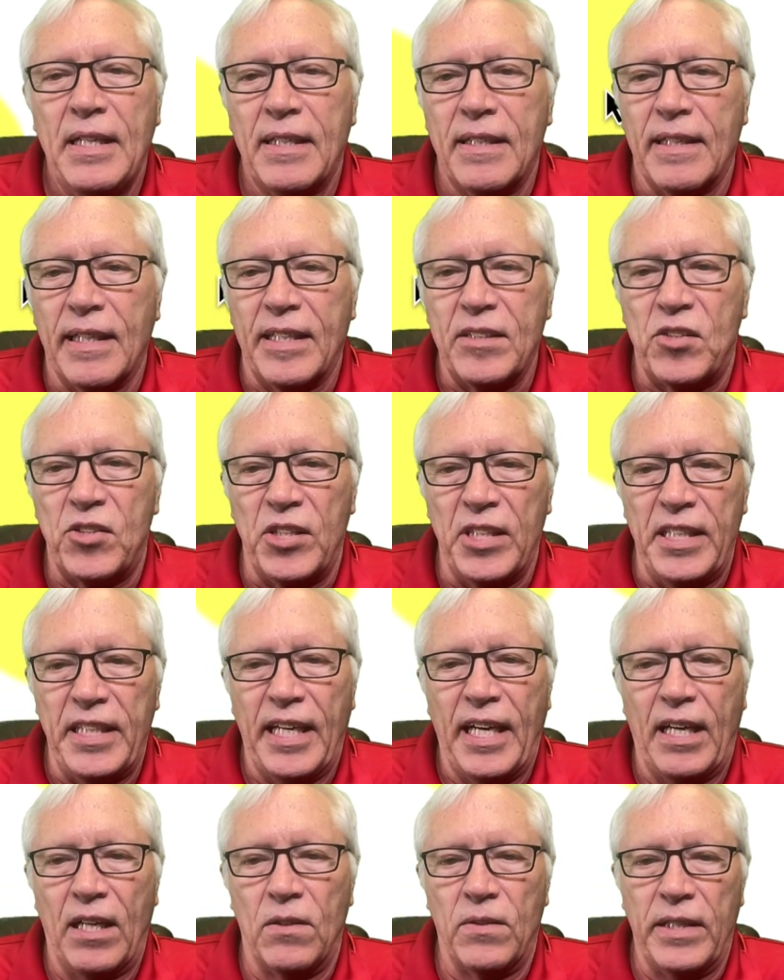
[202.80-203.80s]
let's see
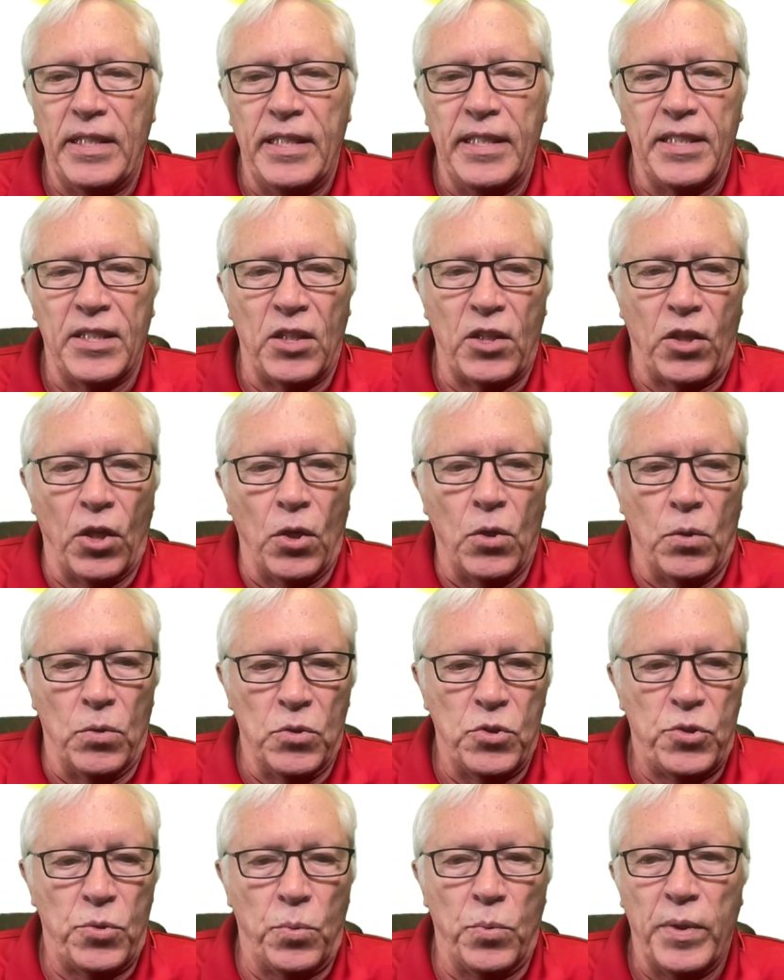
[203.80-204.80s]
how it
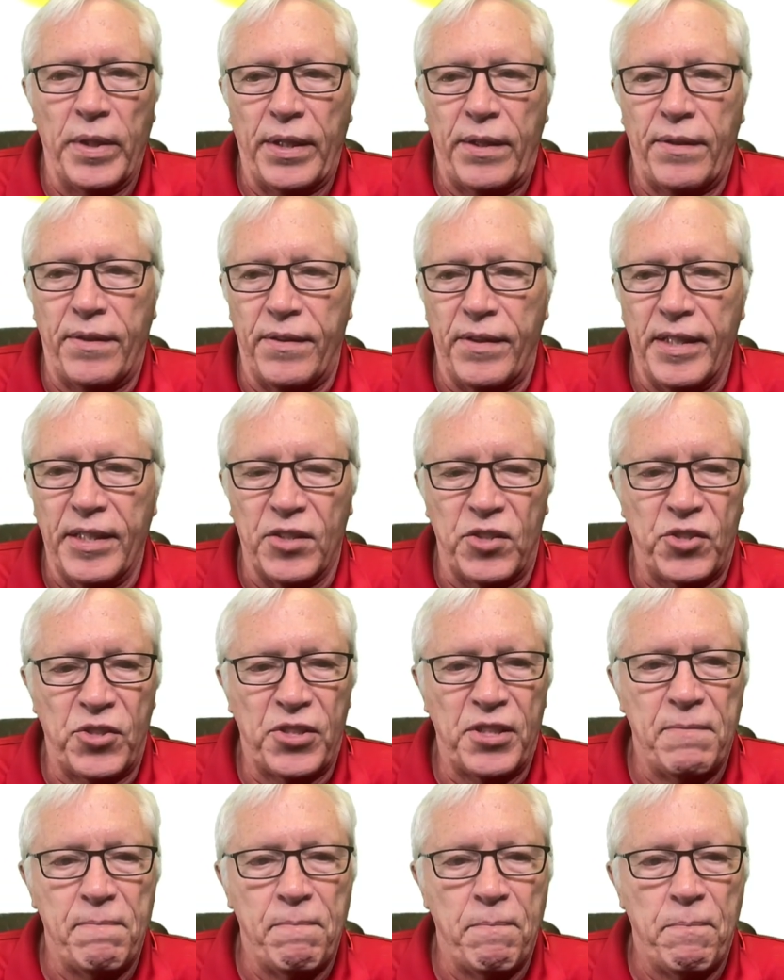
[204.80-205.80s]
goes with this